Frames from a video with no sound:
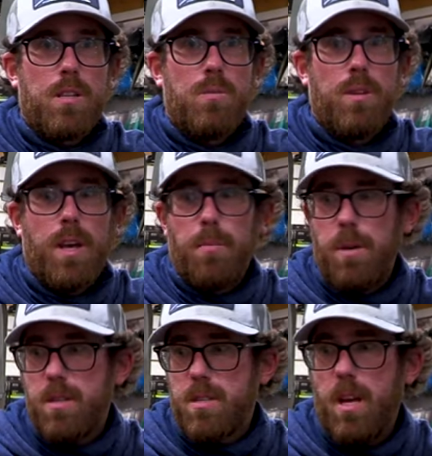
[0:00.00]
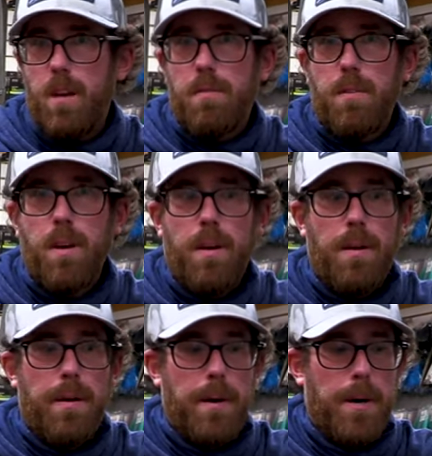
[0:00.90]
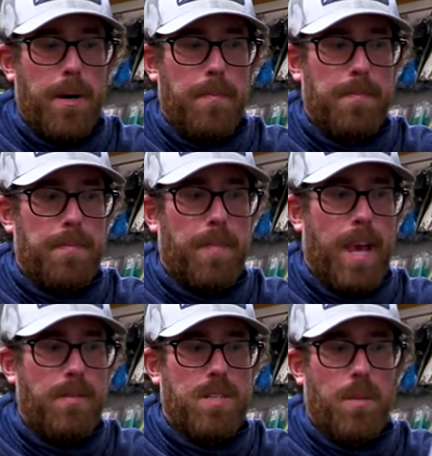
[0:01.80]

because you want that to be safe. Having